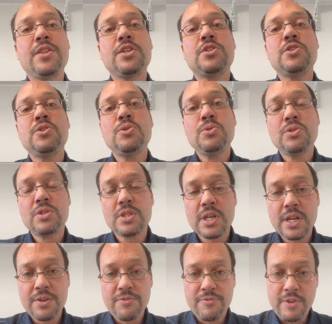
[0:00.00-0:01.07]
this new
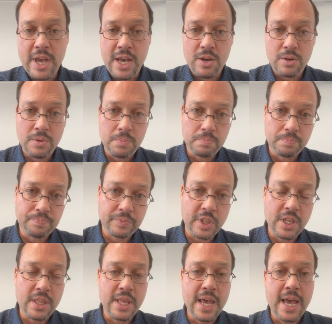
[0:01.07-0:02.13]
study found
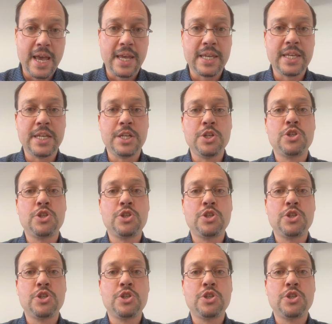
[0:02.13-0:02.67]
that in